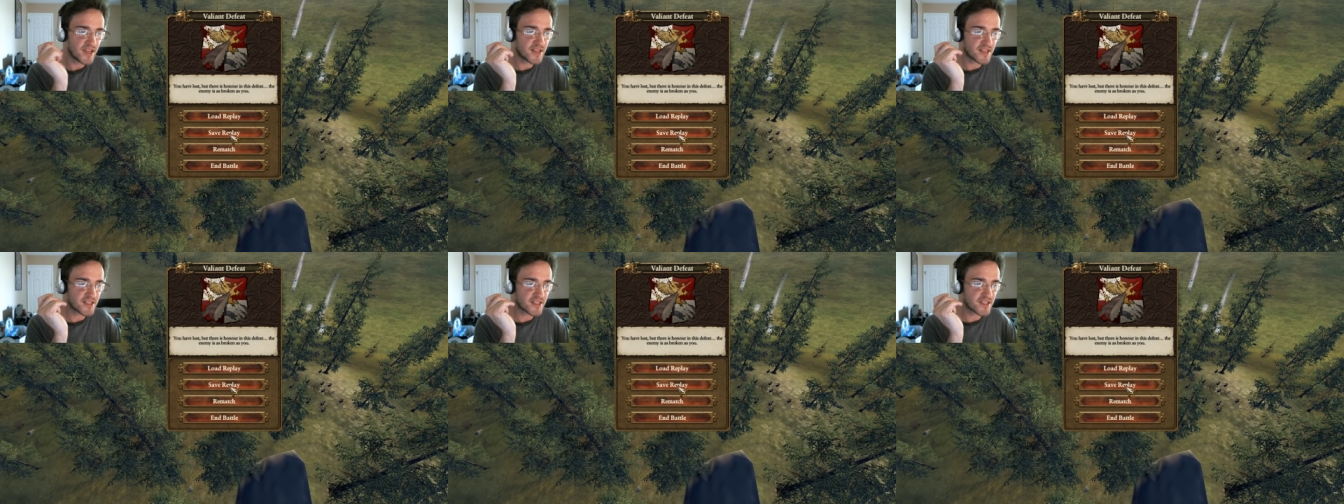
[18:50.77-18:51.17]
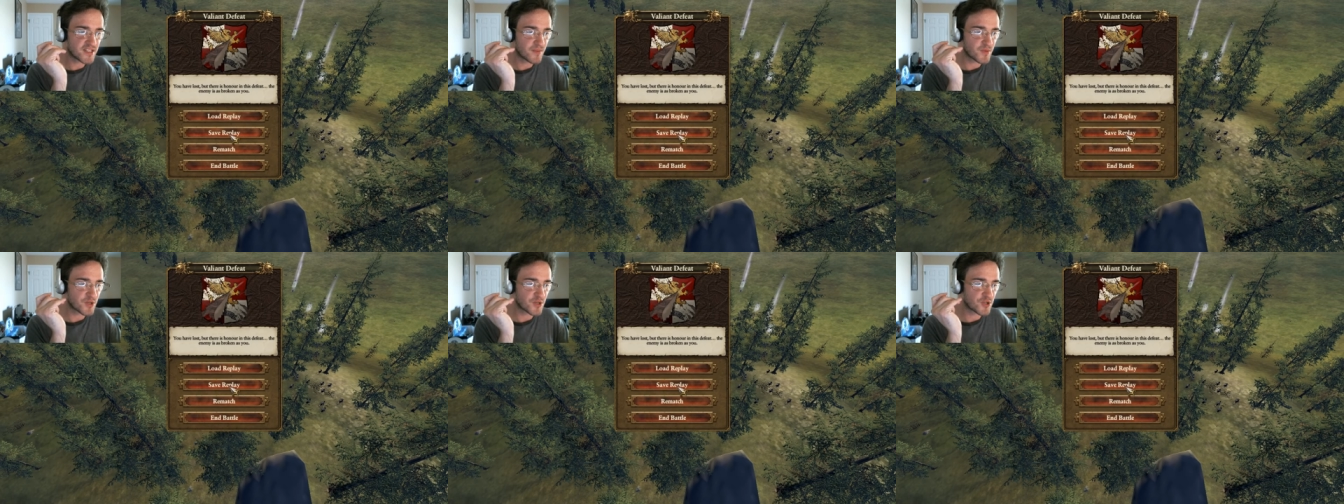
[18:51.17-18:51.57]
it
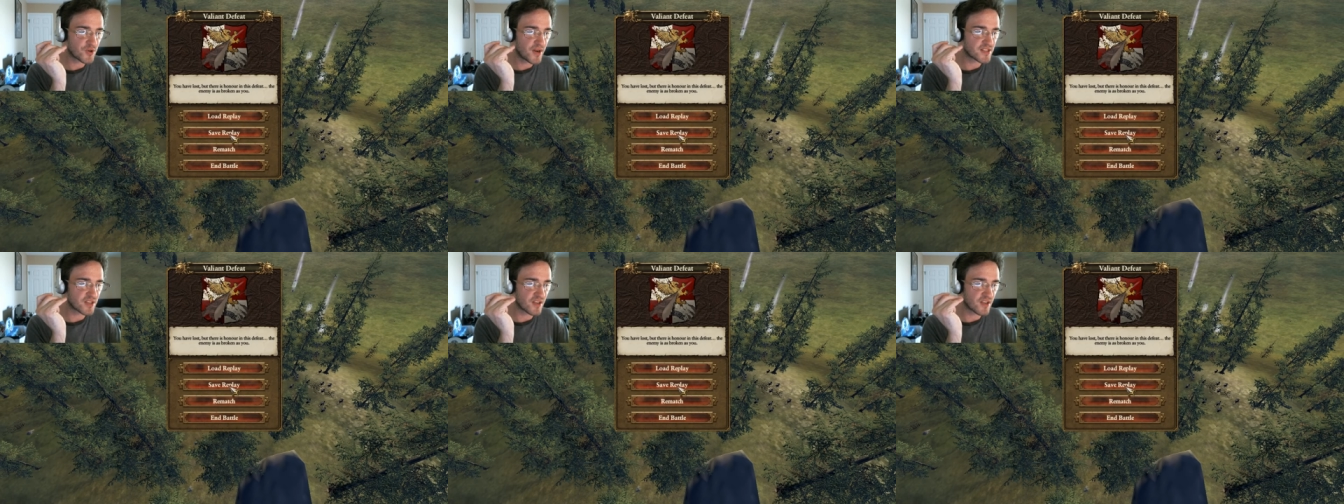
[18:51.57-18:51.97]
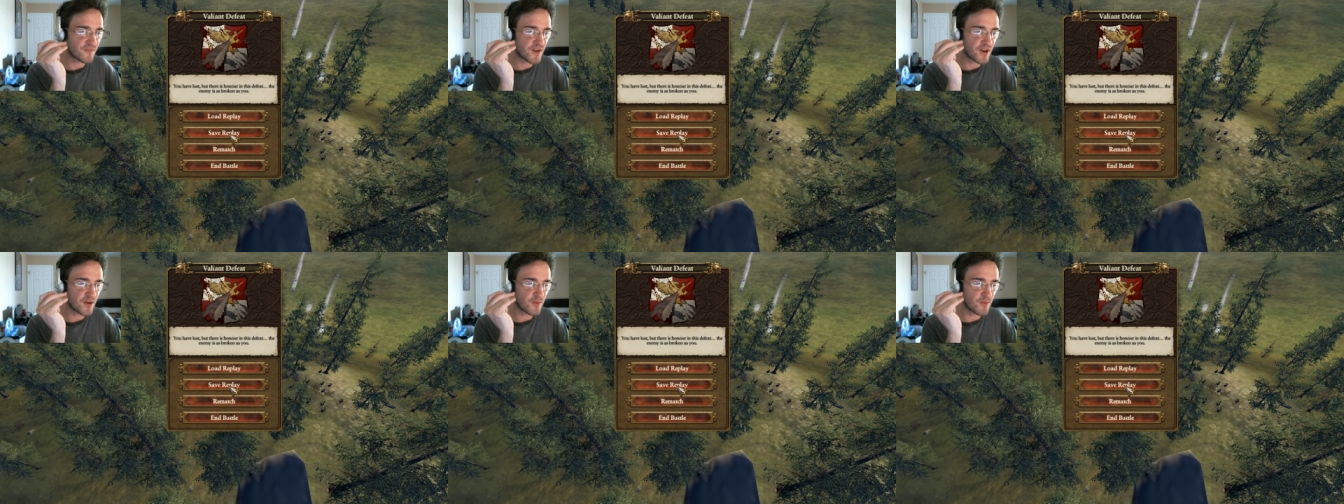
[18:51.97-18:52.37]
doesn't seem to
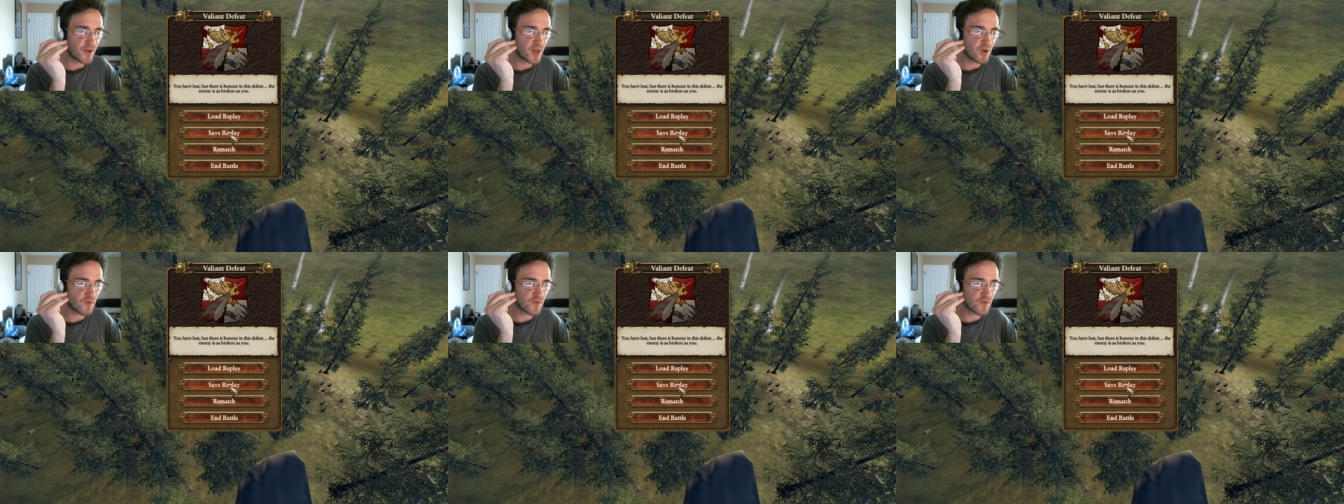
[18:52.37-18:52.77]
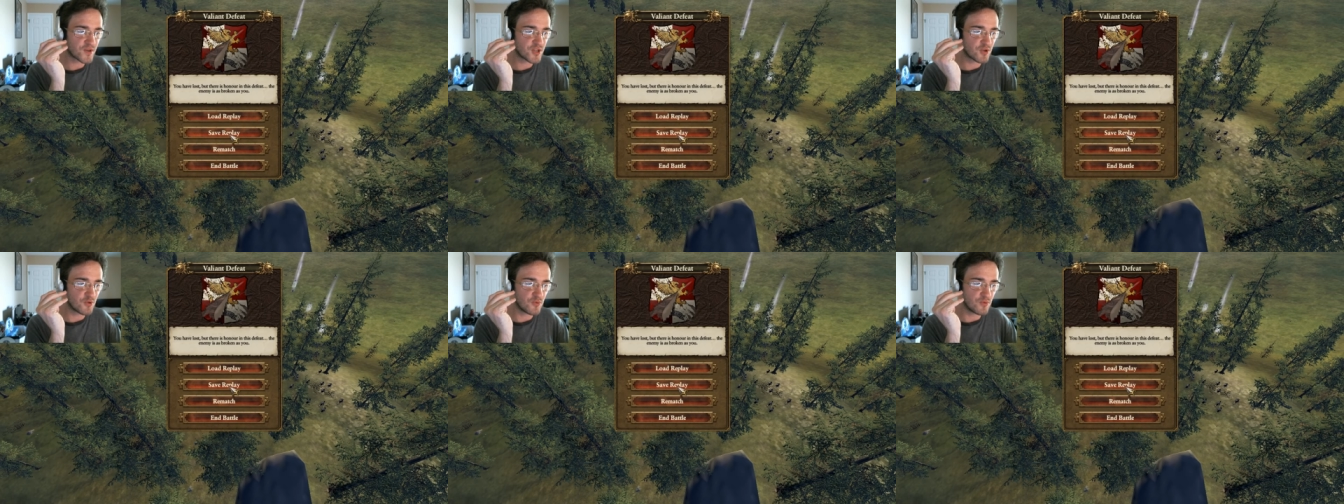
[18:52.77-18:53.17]
translate very well
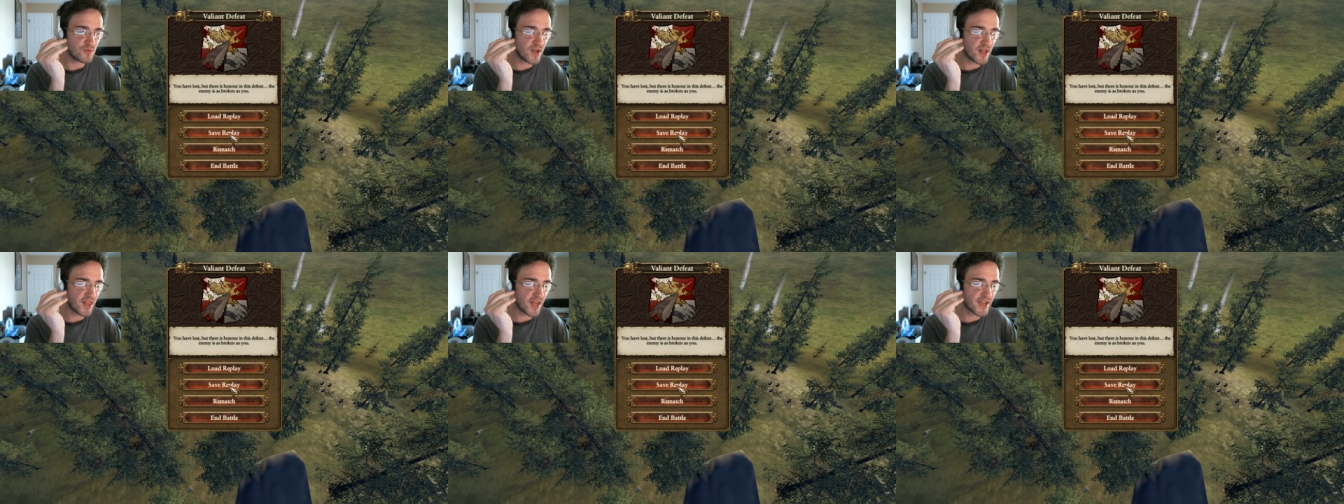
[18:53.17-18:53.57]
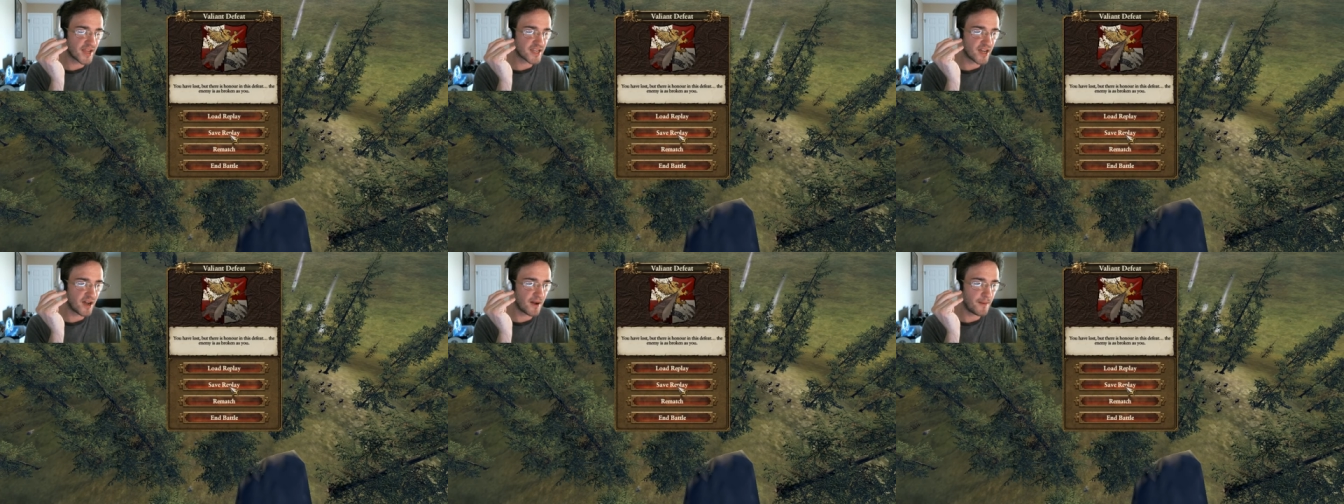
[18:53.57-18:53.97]
over to uh,
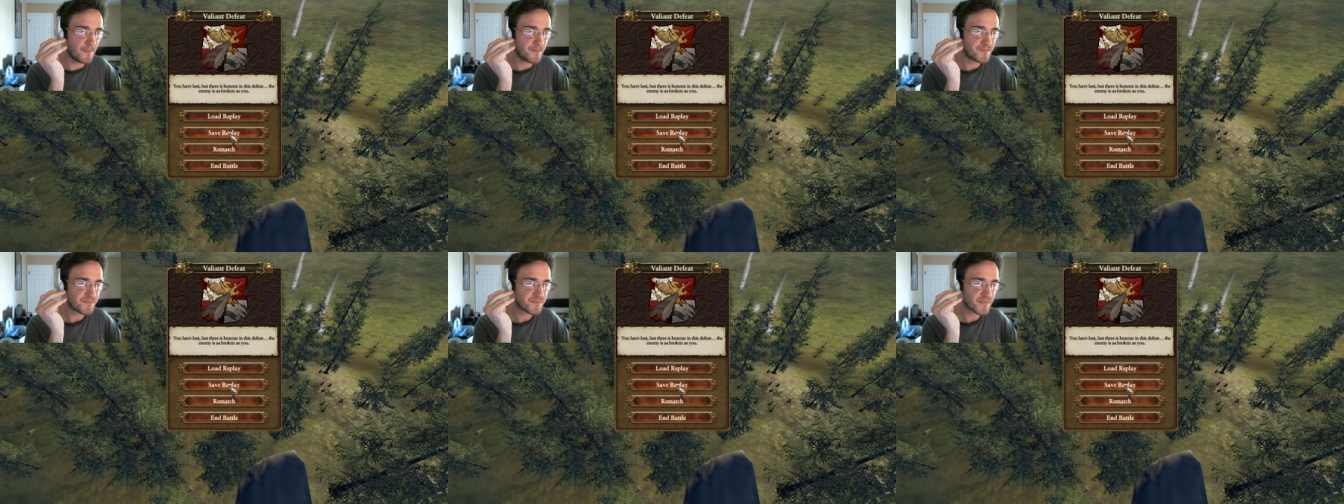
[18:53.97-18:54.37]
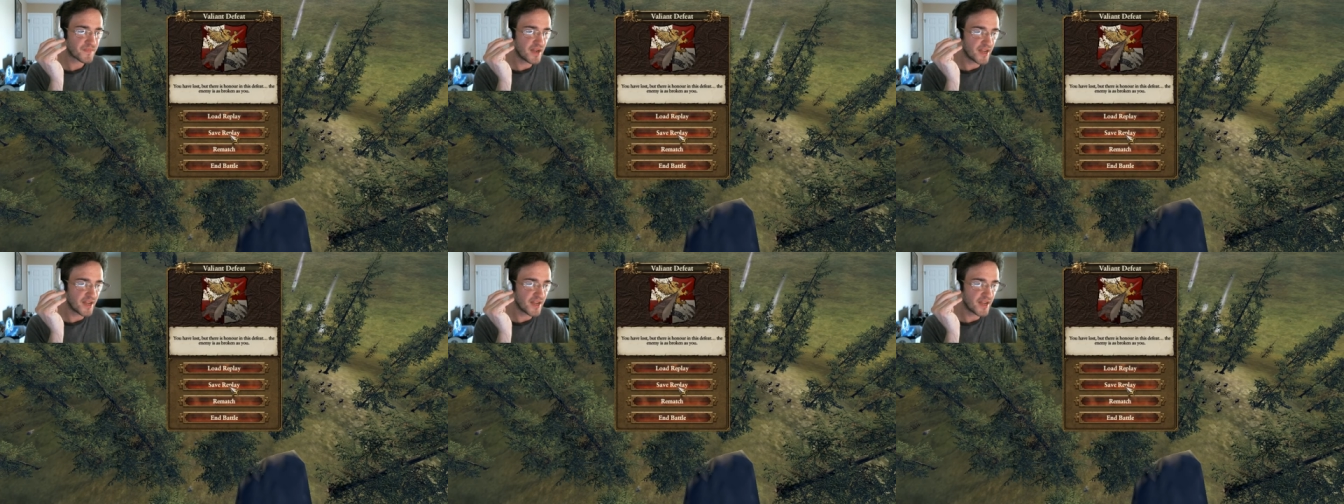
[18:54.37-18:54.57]
like. Uh,